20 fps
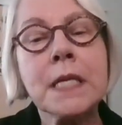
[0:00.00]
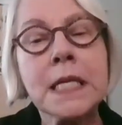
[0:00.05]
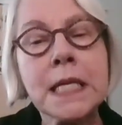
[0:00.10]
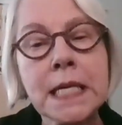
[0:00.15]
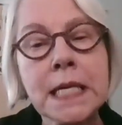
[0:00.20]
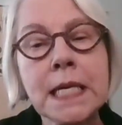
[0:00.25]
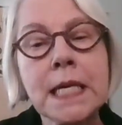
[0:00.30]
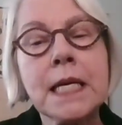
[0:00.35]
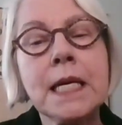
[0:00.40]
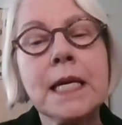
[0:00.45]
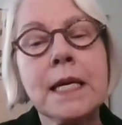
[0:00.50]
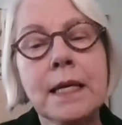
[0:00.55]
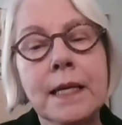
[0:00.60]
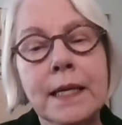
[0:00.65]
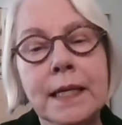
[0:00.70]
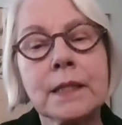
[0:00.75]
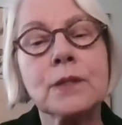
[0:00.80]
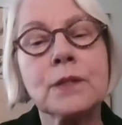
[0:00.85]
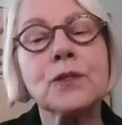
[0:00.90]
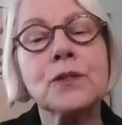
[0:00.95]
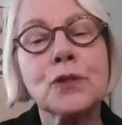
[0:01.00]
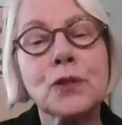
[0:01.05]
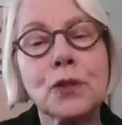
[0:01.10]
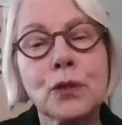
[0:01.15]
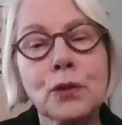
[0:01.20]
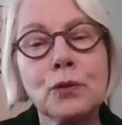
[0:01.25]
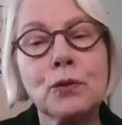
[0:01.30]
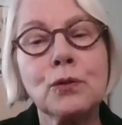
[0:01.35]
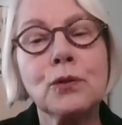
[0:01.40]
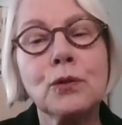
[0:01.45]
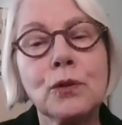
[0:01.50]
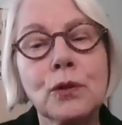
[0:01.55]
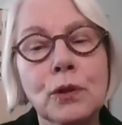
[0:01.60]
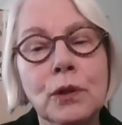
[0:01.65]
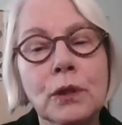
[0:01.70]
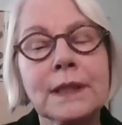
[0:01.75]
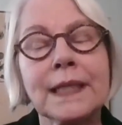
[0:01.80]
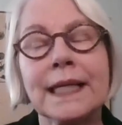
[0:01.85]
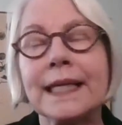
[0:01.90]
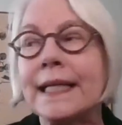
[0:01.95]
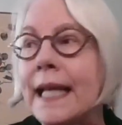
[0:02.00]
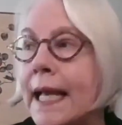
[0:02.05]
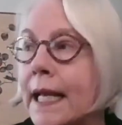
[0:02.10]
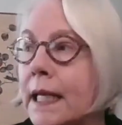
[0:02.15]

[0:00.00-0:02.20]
me in school and